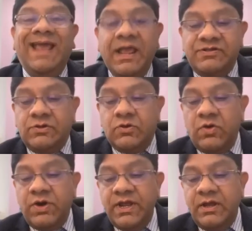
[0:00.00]
is
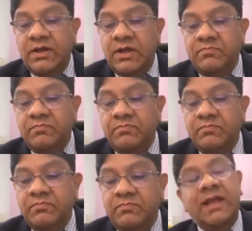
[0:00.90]
growing,
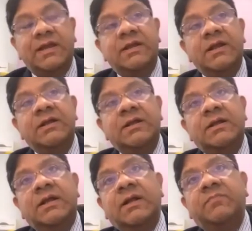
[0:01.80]
and
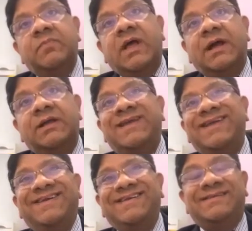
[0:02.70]
I
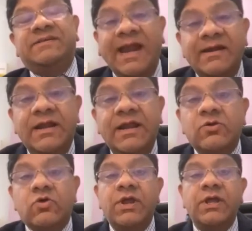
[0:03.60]
think it is steadily
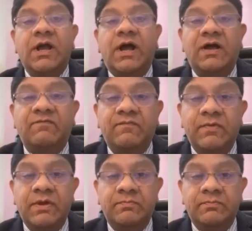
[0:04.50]
growing. I have
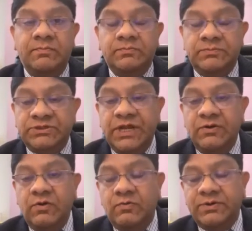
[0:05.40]

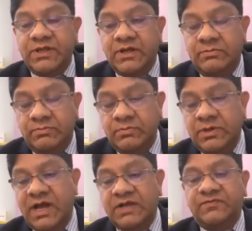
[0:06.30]
seen over the
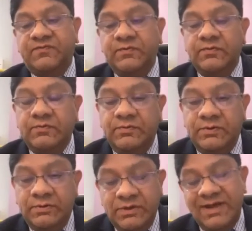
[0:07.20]
last few
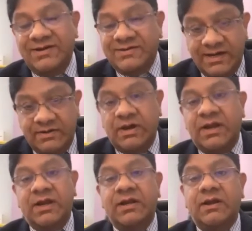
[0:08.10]
years and
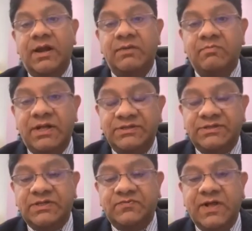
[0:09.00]
months
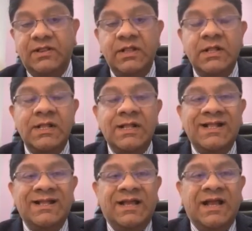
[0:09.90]
as well.
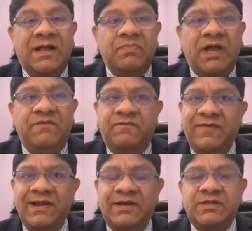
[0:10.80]
I
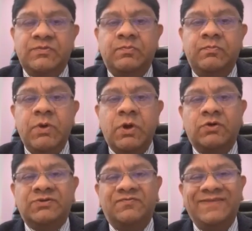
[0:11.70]
feel it is
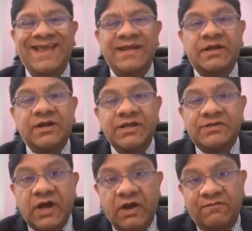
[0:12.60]
because of the
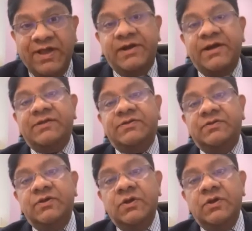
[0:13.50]
increased awareness